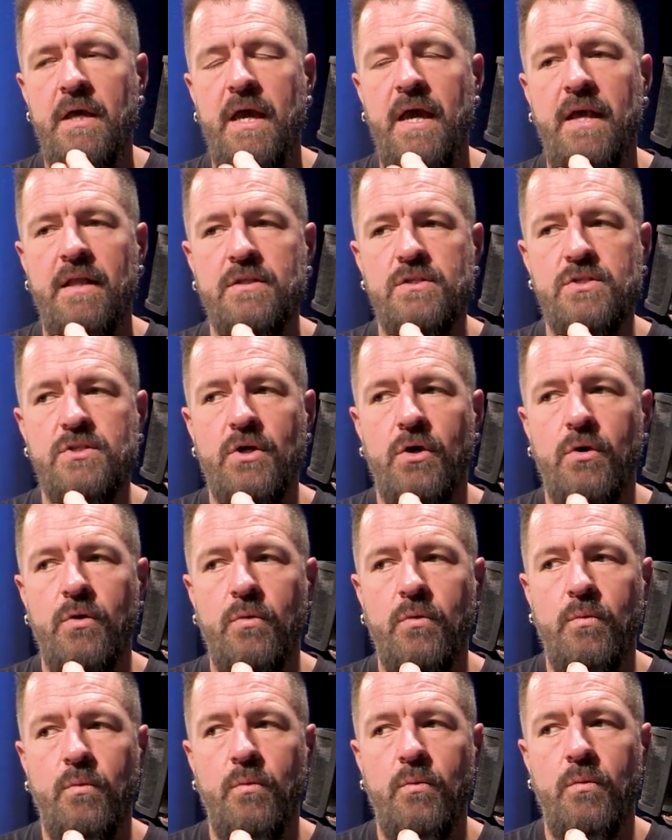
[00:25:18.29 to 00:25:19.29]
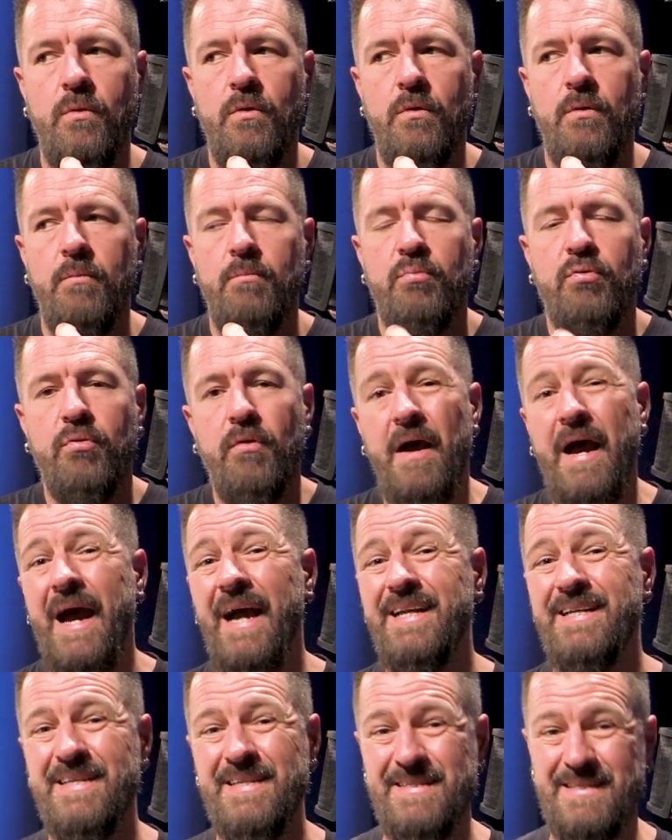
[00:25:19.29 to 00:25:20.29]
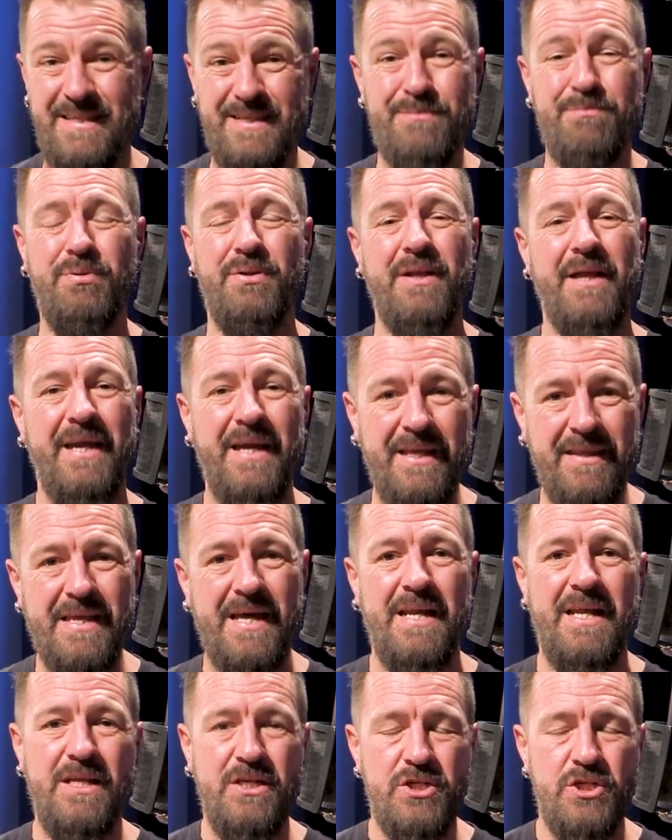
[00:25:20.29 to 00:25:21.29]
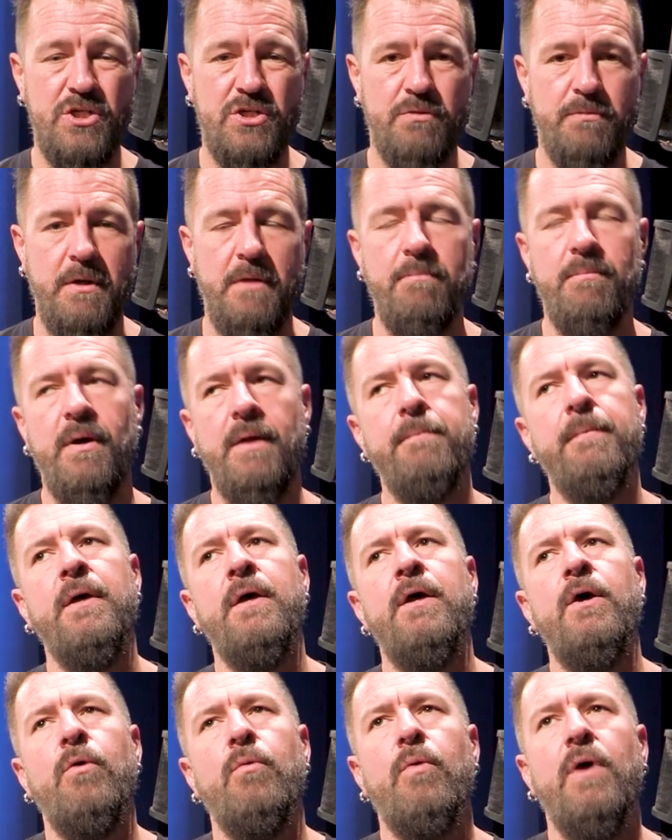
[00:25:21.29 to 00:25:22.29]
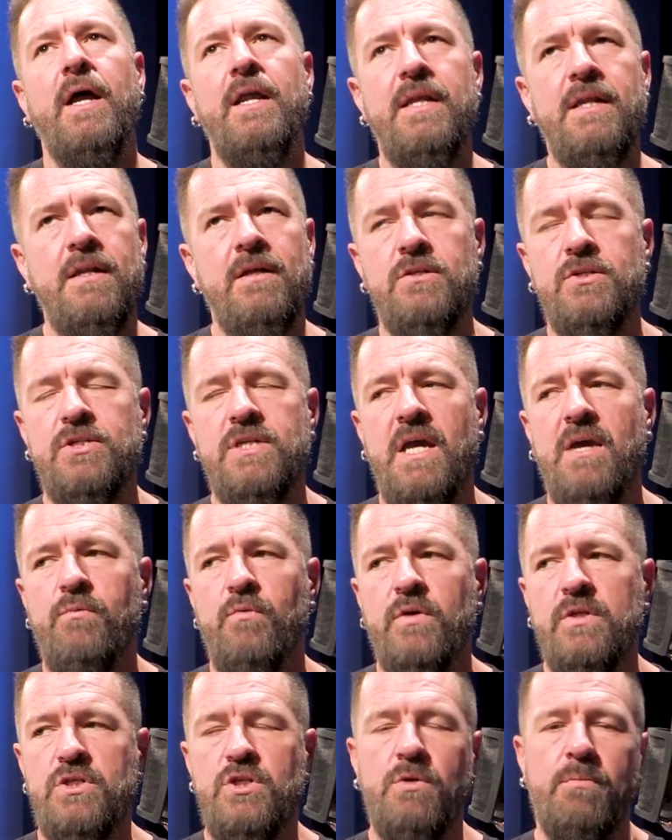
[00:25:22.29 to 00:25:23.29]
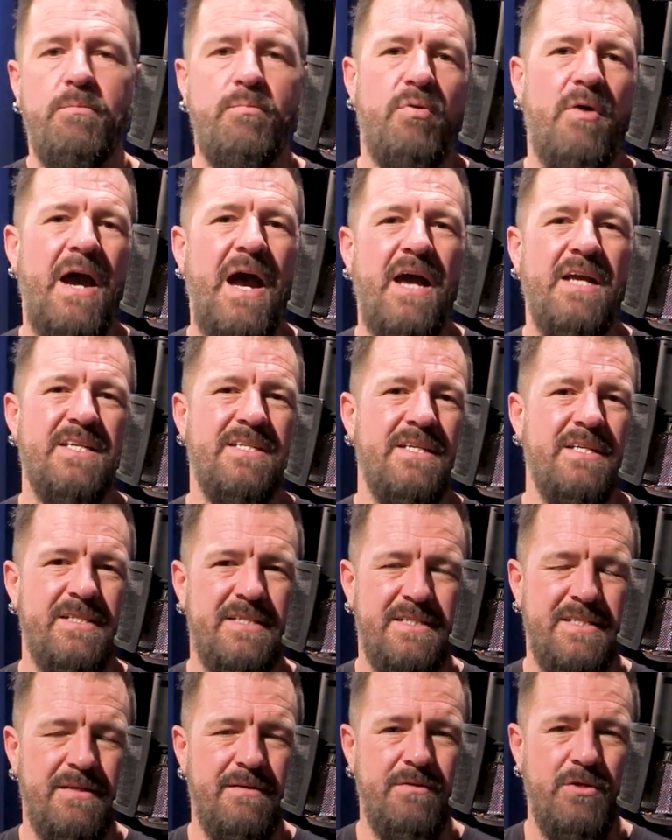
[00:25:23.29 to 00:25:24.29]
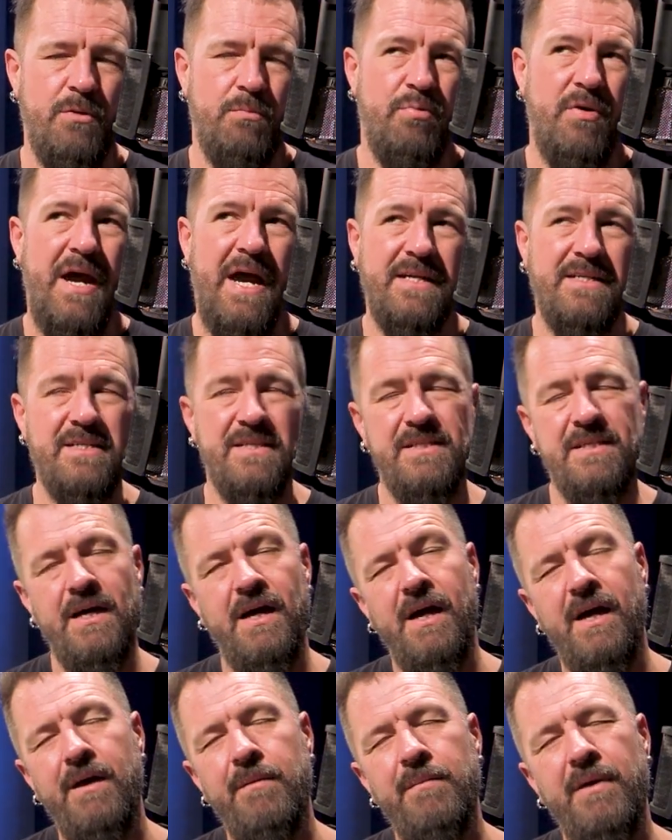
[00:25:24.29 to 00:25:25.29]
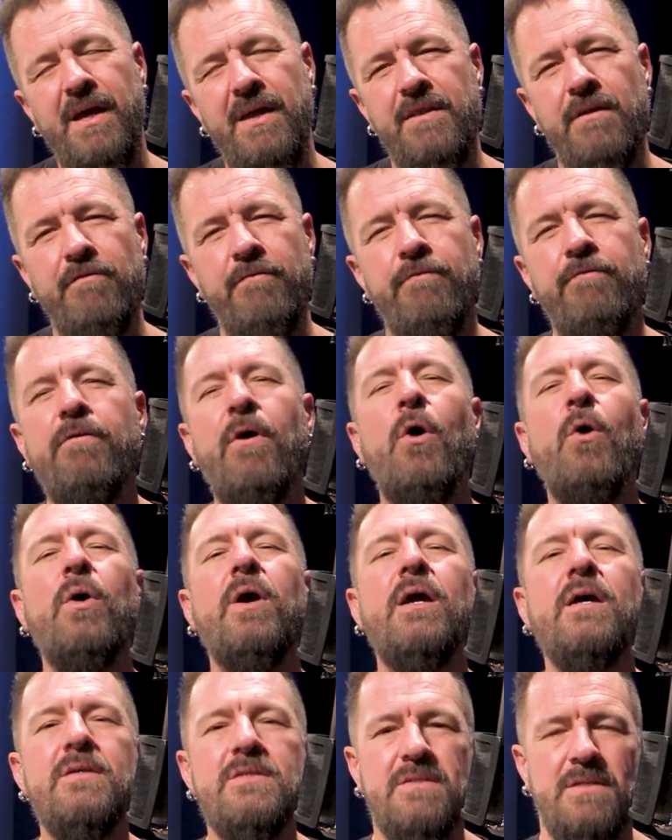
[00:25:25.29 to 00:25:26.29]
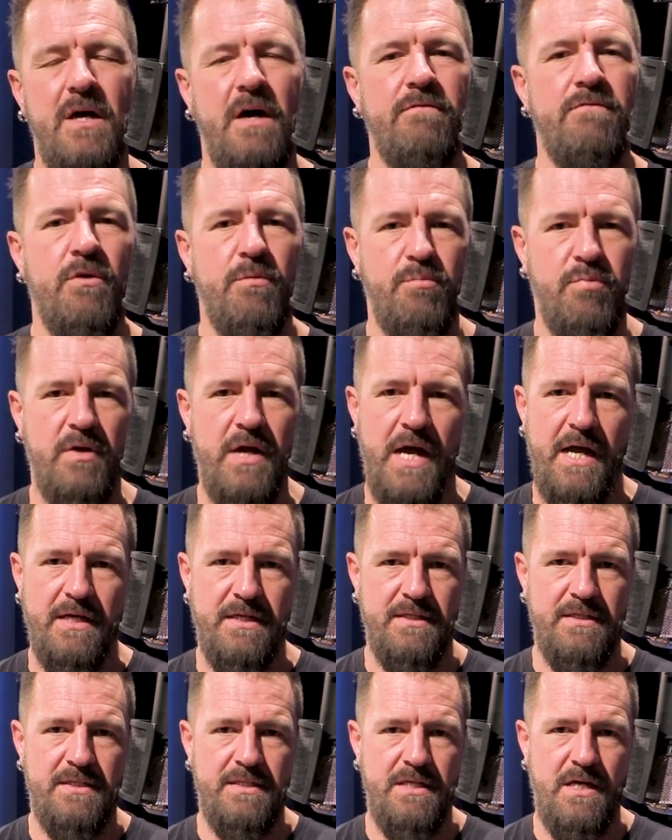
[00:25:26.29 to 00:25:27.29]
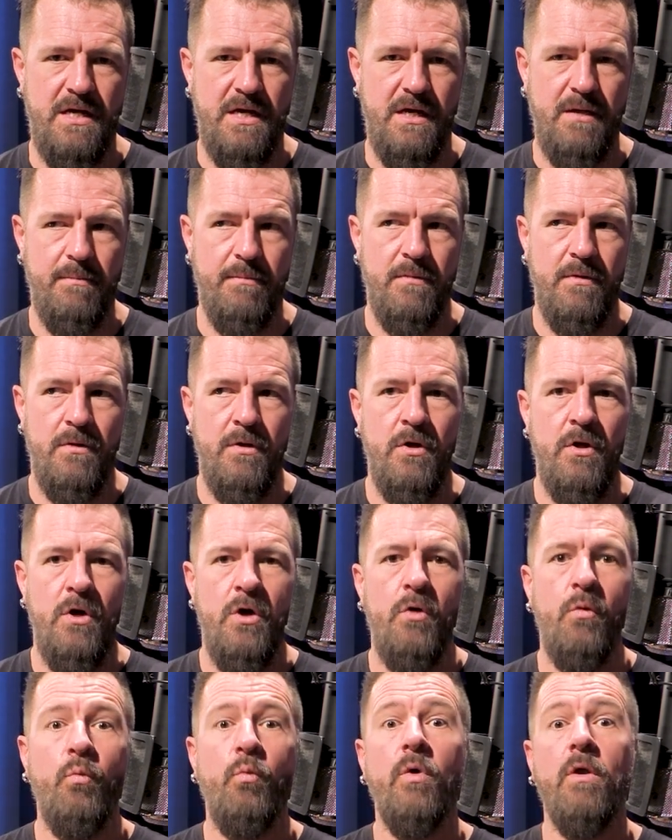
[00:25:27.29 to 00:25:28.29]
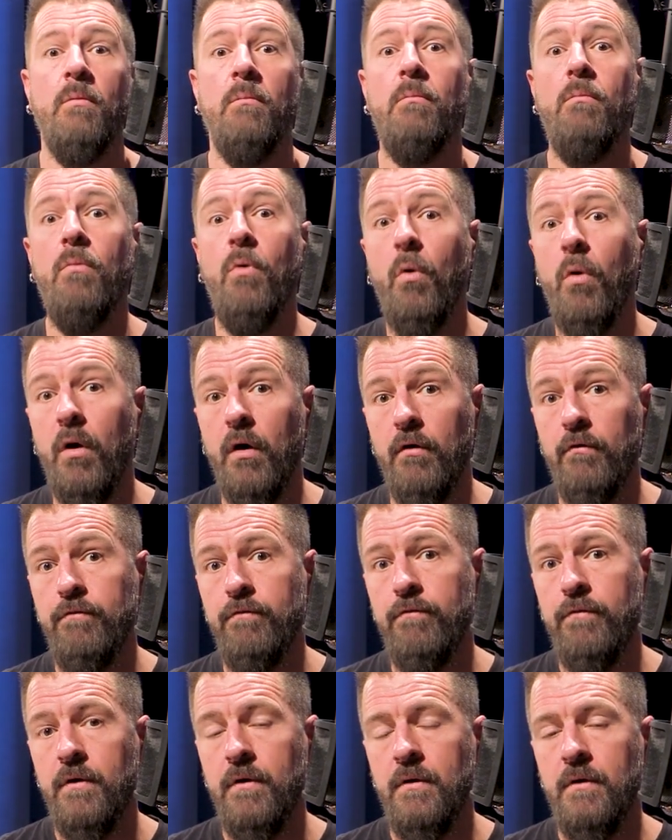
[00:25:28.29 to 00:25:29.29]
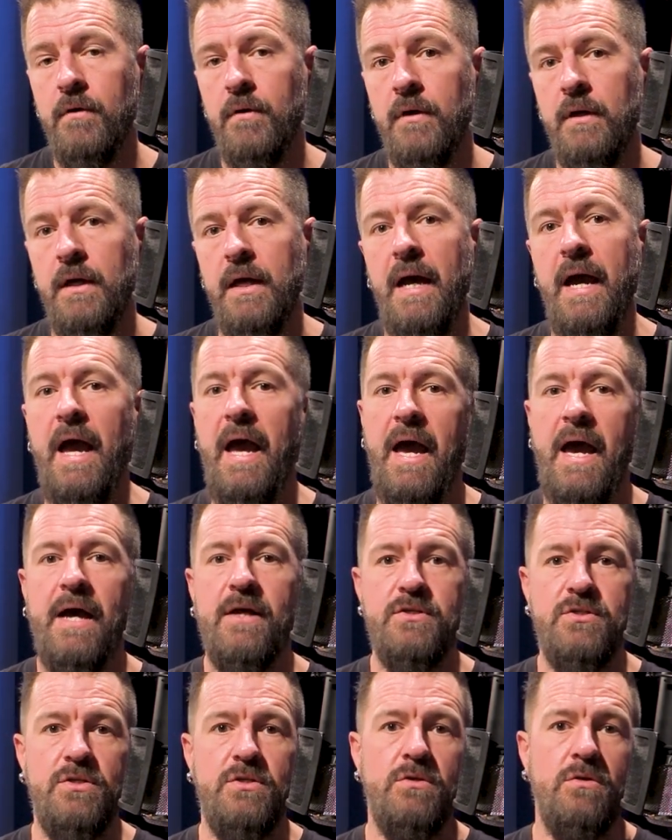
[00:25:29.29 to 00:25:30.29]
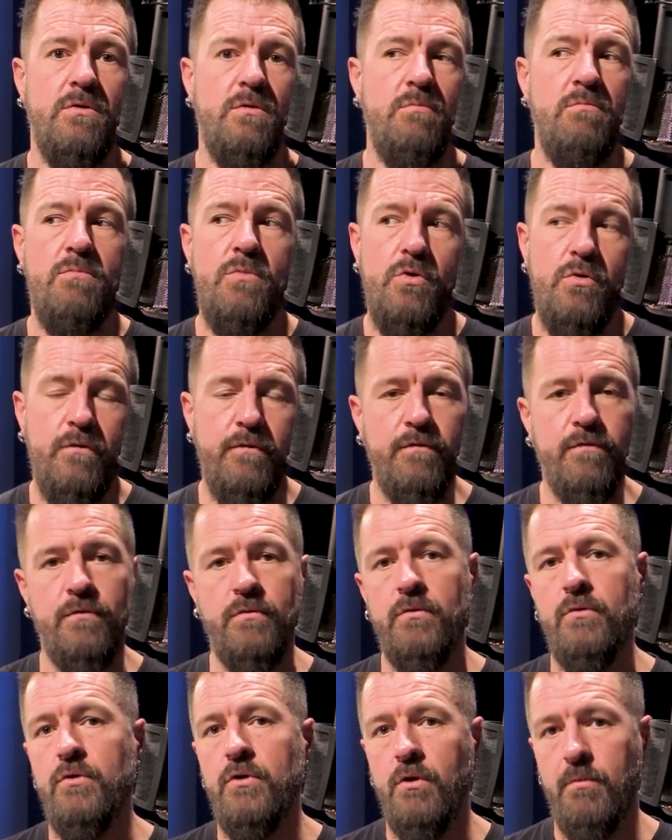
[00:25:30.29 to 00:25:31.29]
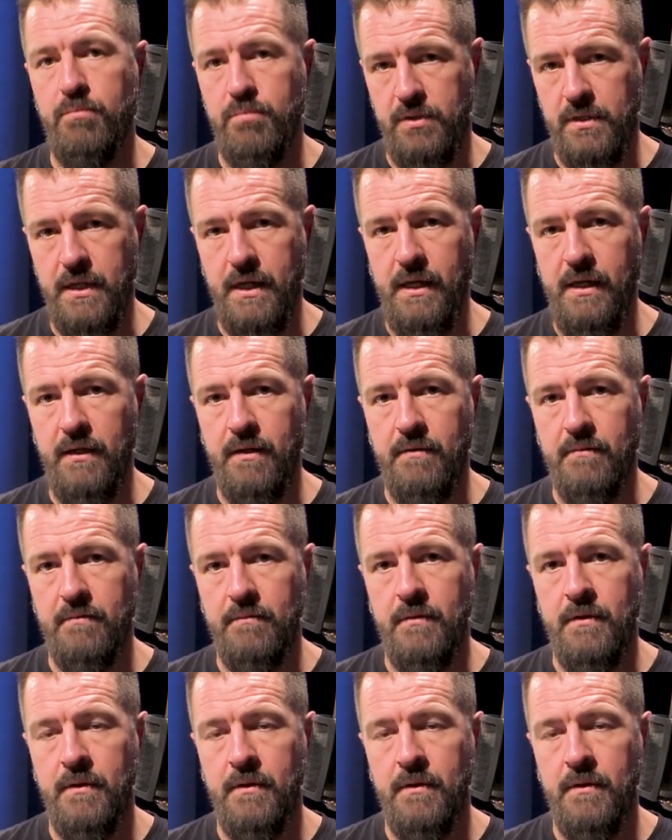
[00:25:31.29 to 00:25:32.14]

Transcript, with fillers: And so practice is playing that instrument. But what I didn't understand was your practice, your practice time and the focus of your practice time will morph as you move through your playing.